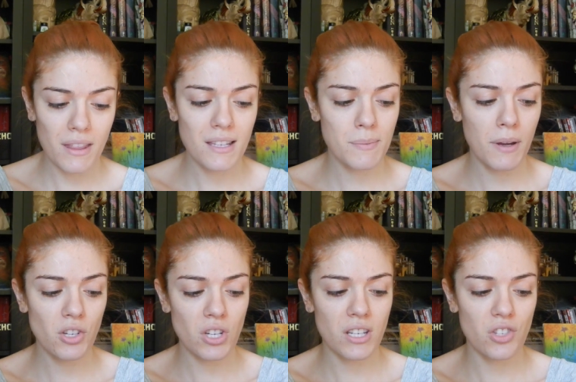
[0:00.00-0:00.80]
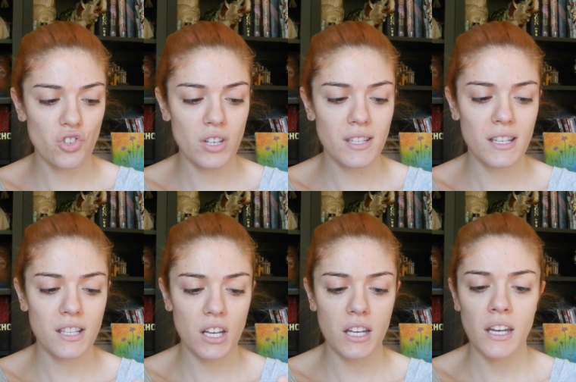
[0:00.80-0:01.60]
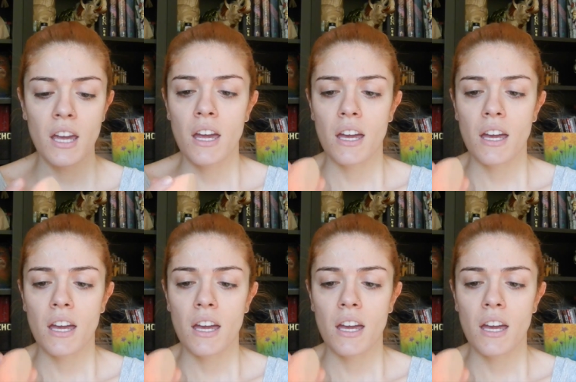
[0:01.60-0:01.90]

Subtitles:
this sponge is just as good.